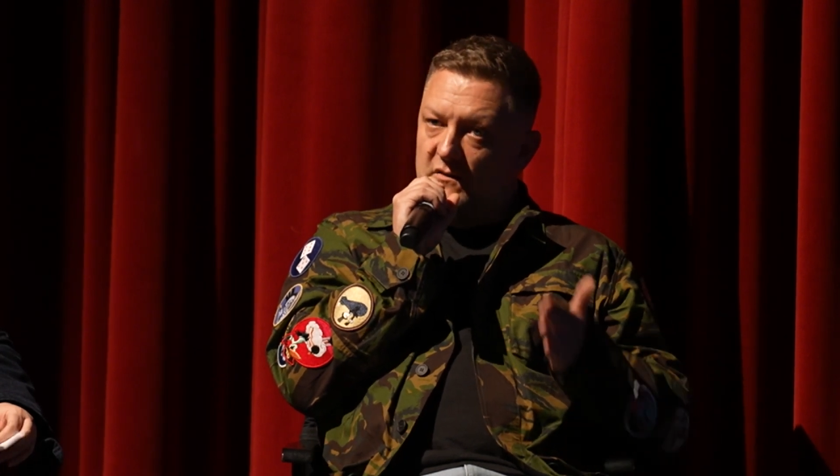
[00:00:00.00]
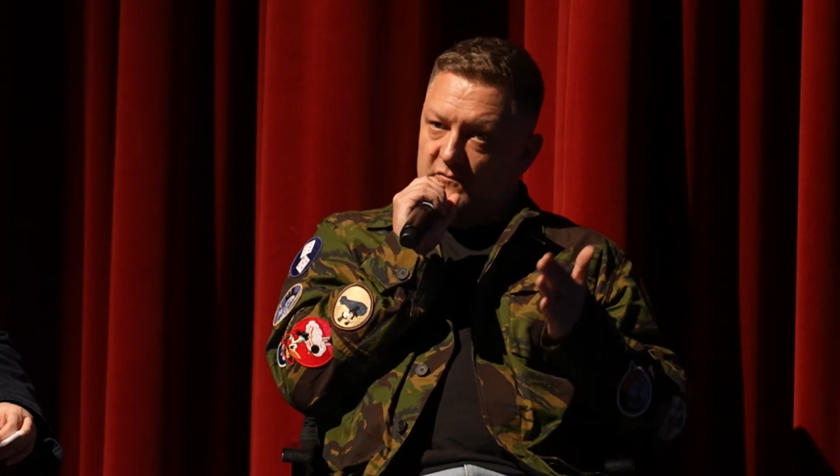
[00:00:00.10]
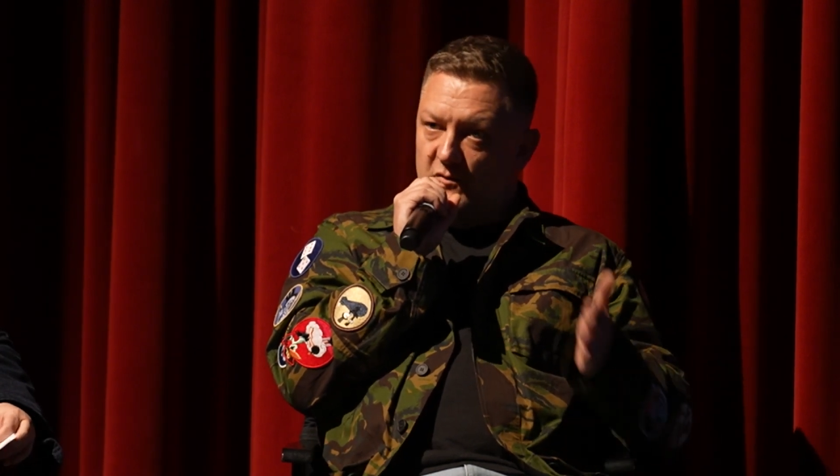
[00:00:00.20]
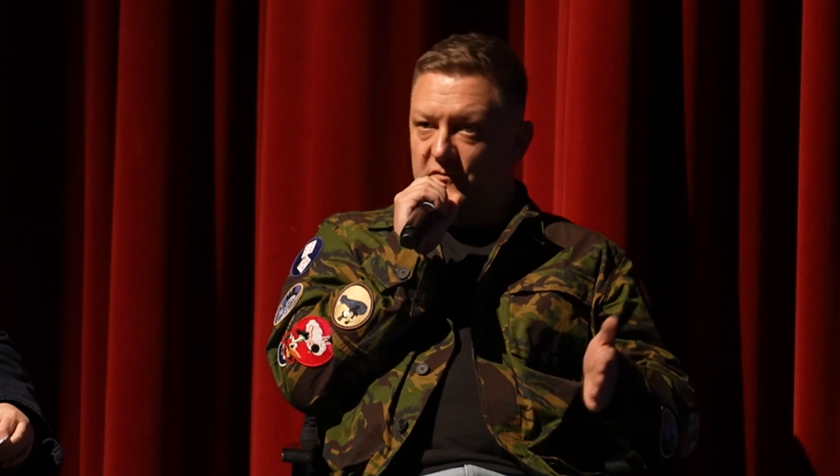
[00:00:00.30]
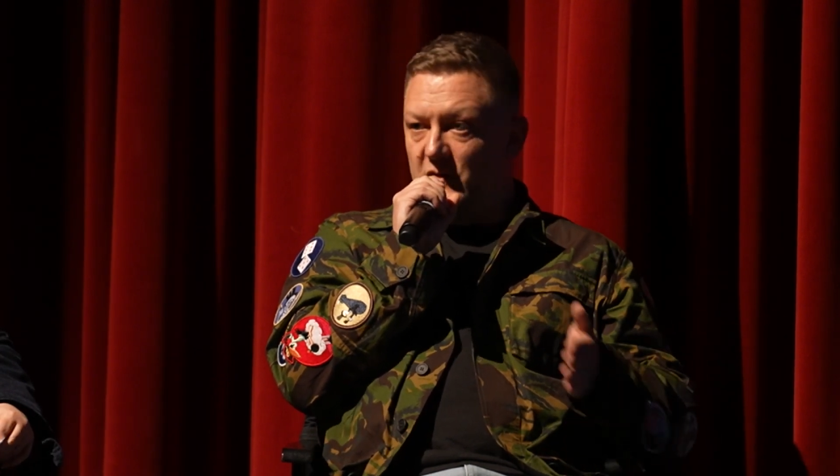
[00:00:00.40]

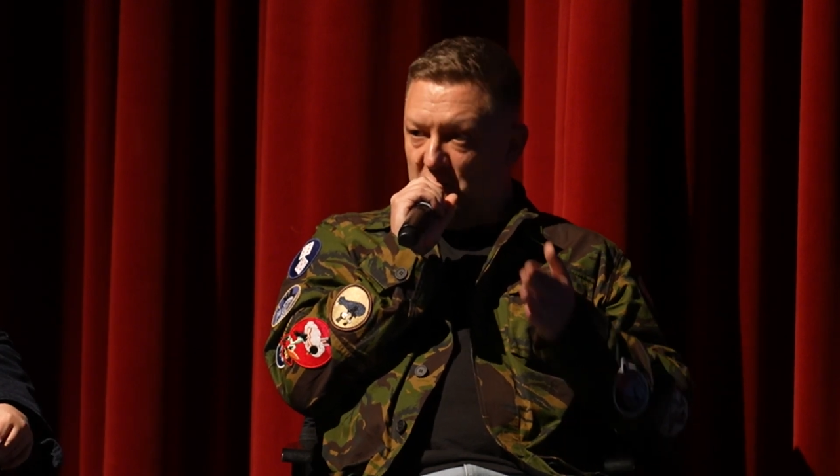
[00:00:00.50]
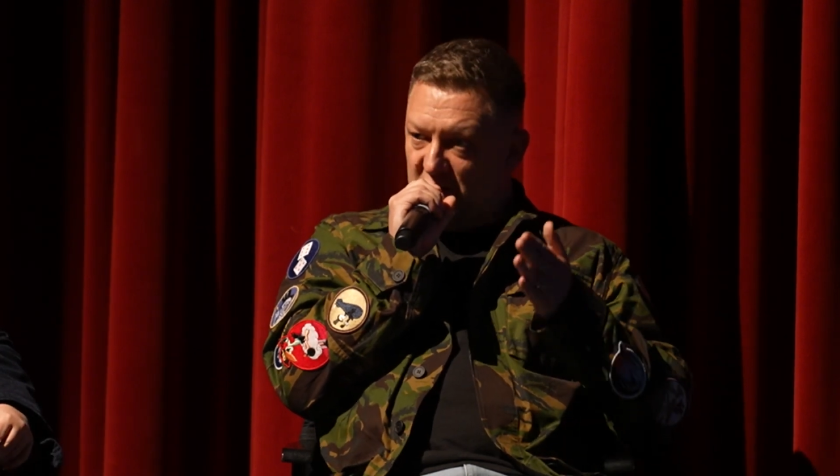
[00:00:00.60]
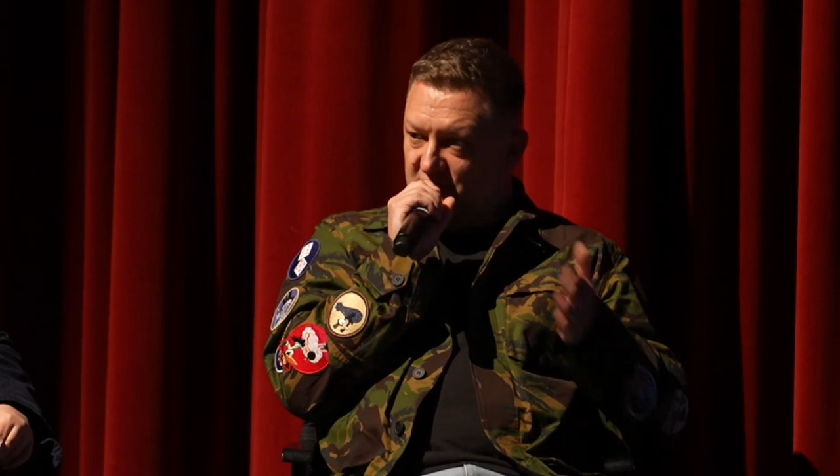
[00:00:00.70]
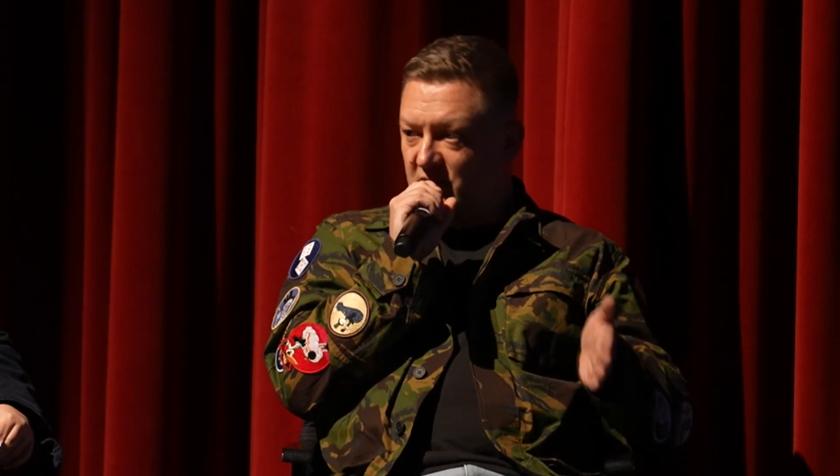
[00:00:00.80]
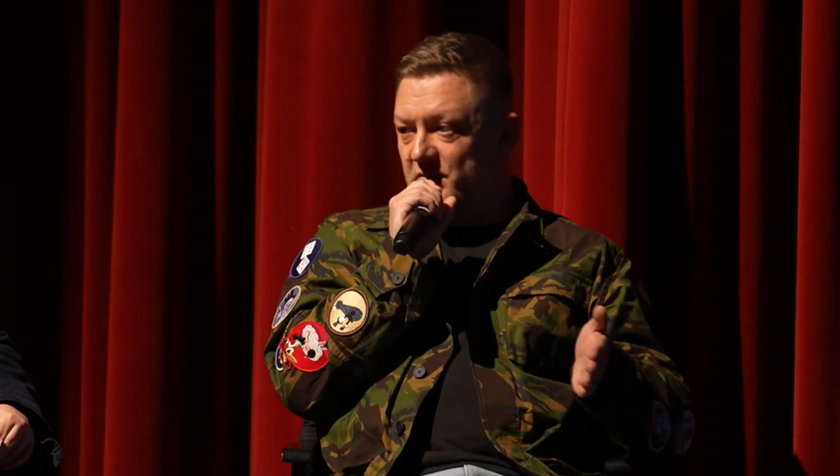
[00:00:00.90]

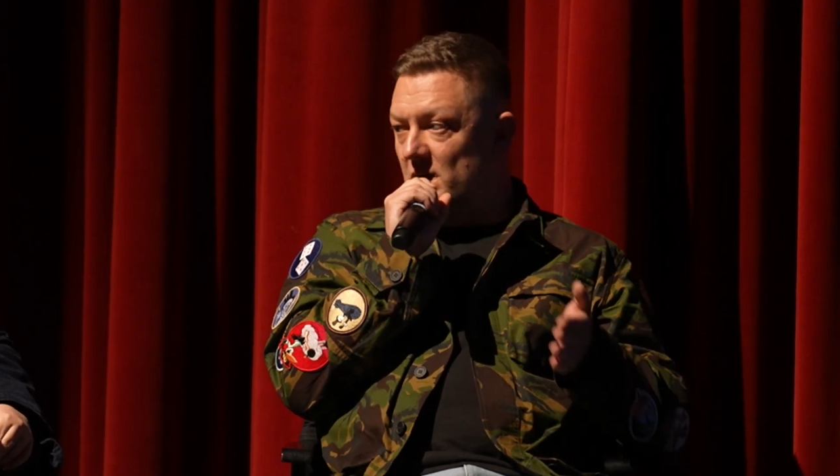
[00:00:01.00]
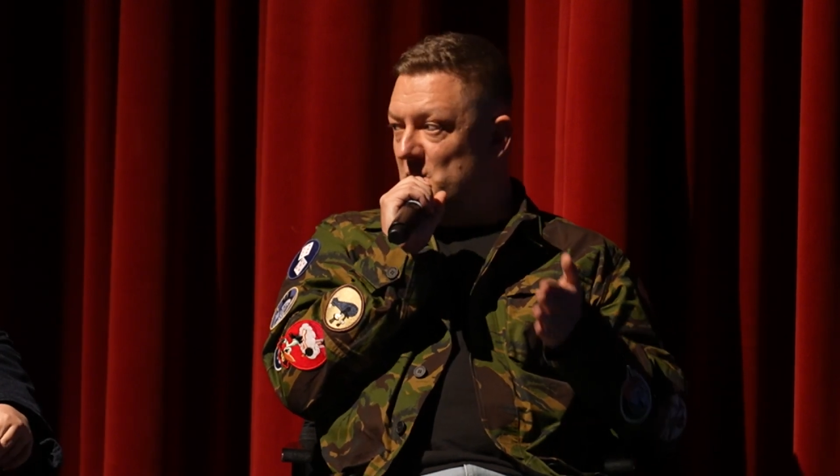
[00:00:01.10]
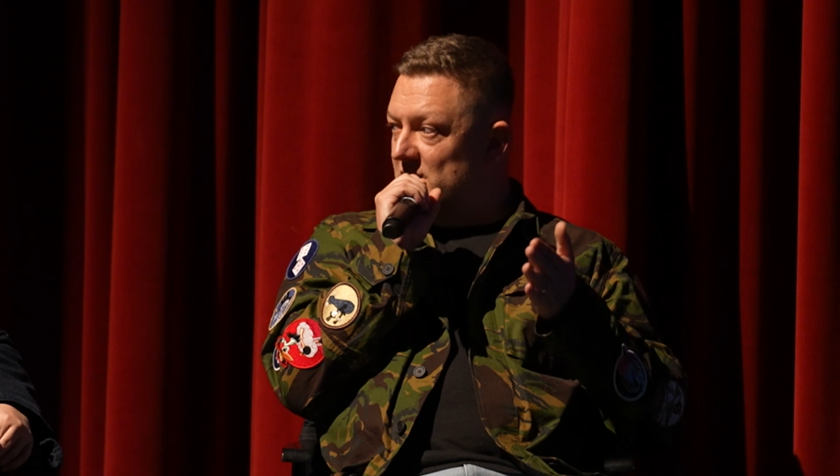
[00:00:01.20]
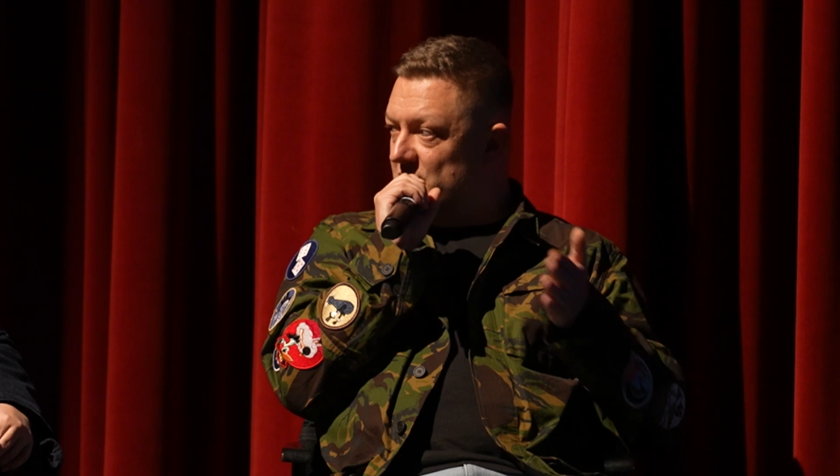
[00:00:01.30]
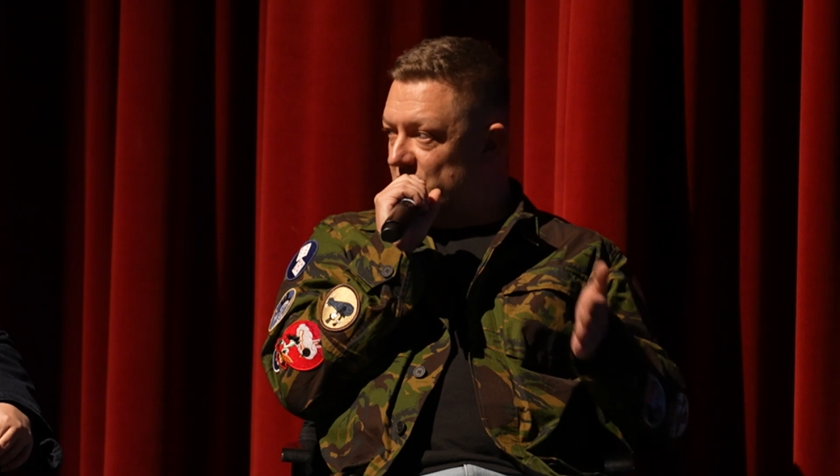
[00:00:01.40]
fulfillment,
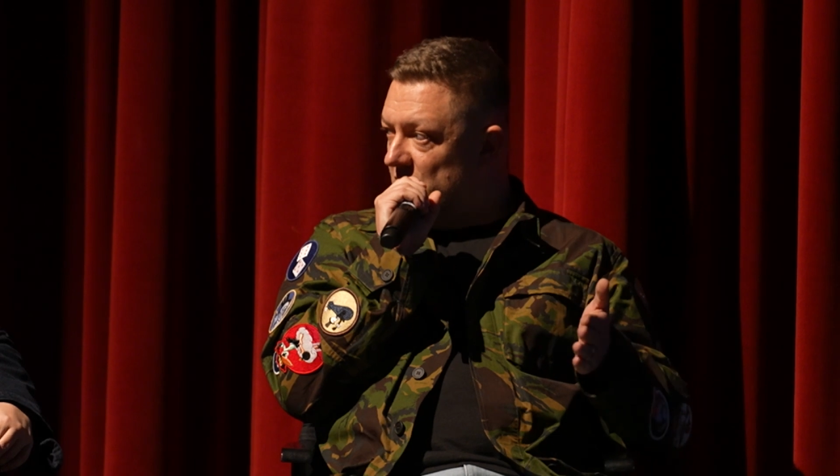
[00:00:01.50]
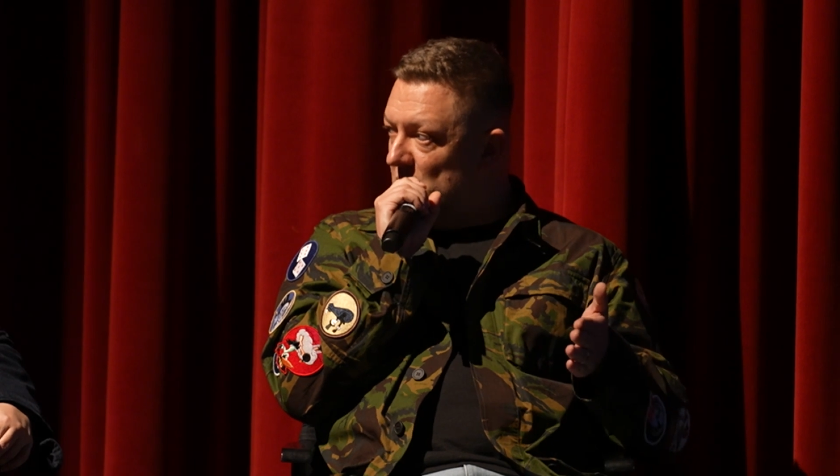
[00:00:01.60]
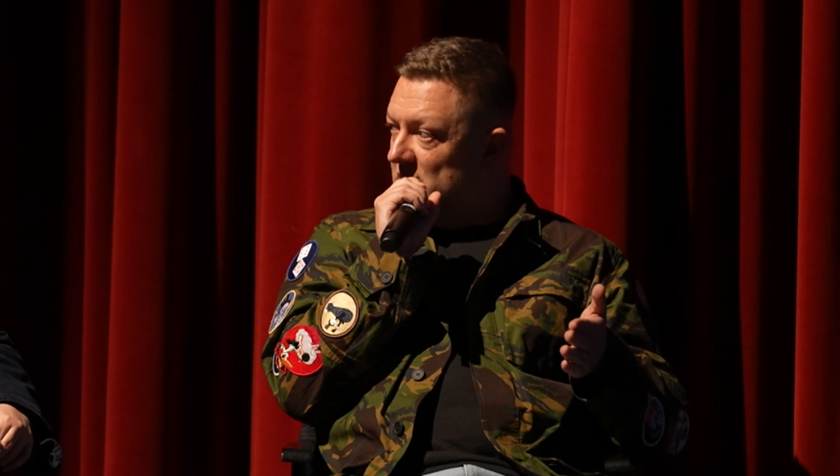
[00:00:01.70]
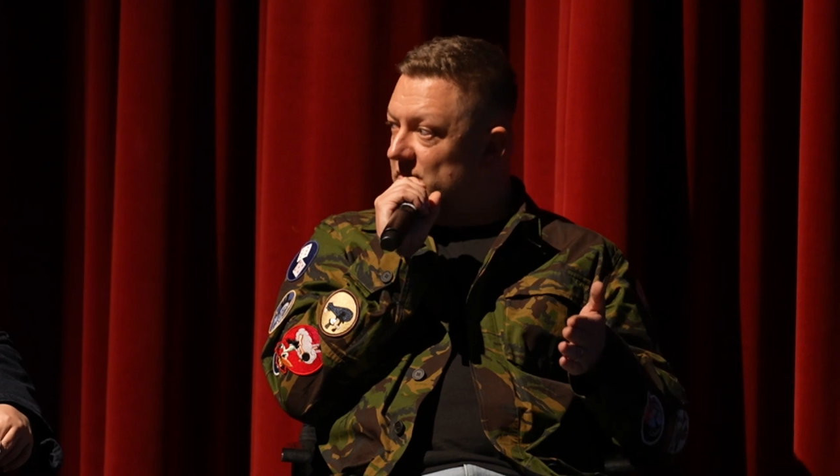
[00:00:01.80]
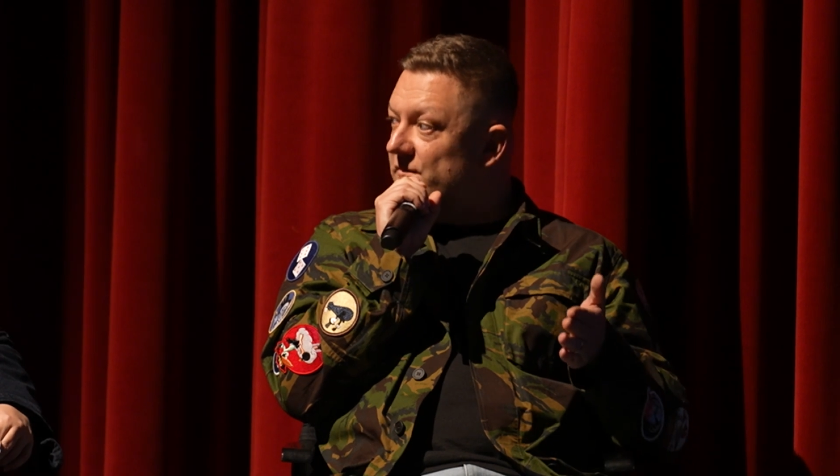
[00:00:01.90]

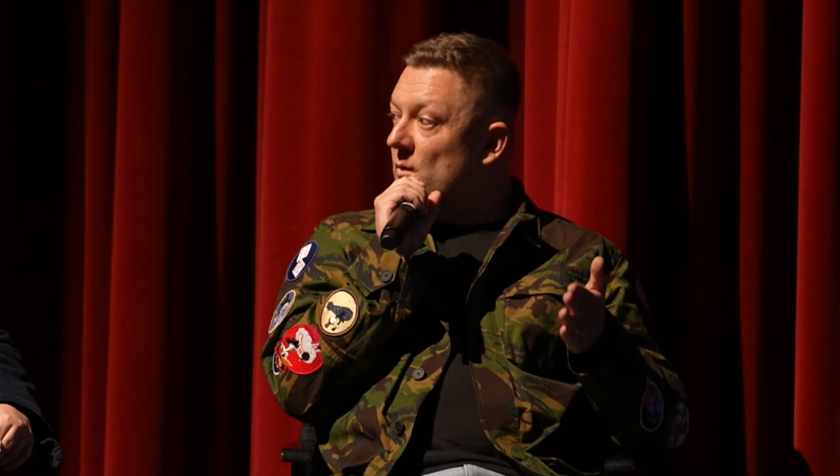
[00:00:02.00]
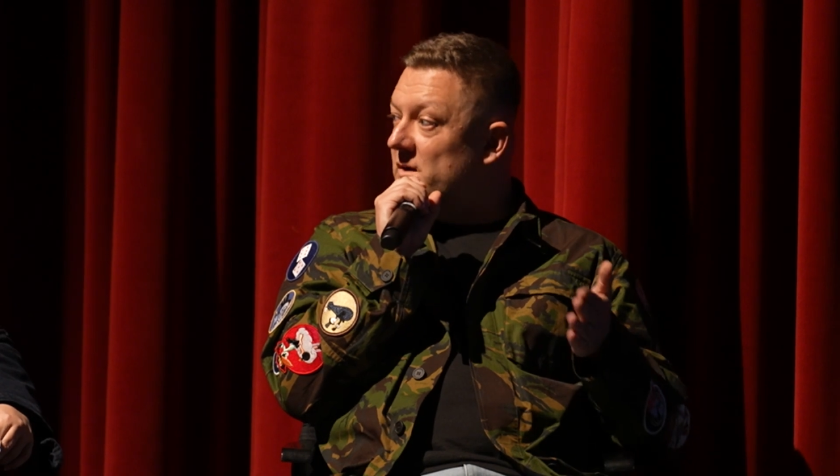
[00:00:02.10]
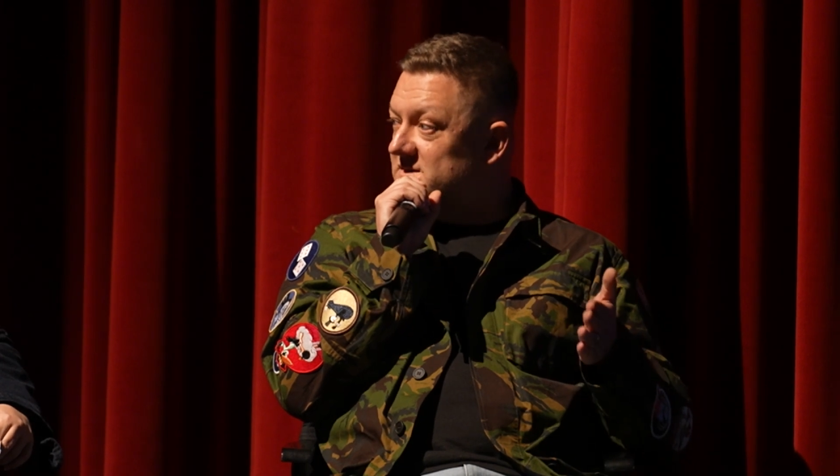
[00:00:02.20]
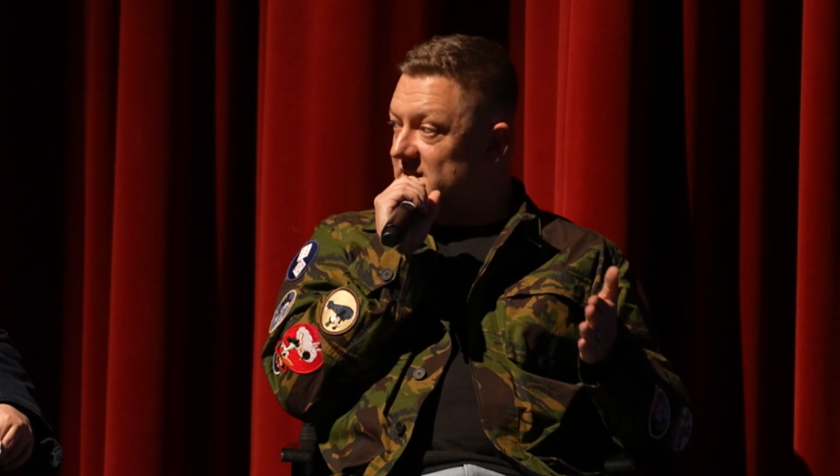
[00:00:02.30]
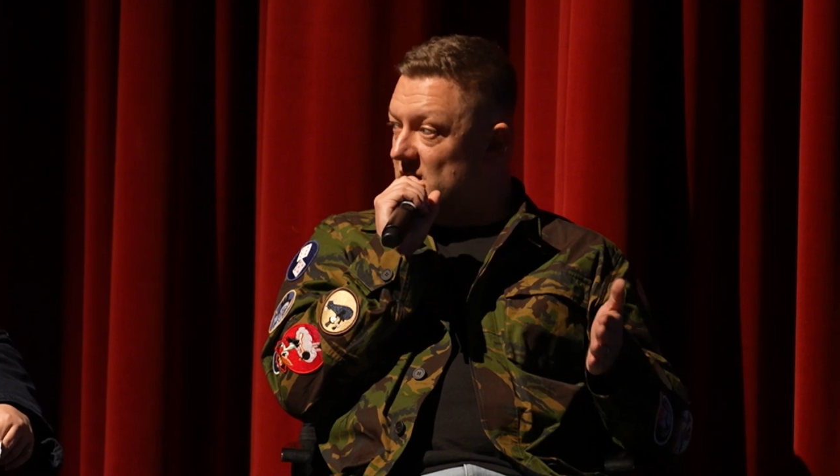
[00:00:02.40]

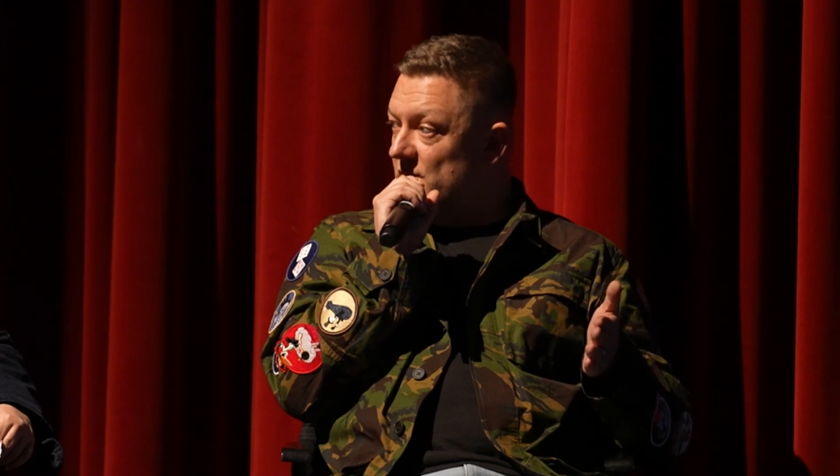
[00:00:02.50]
focusing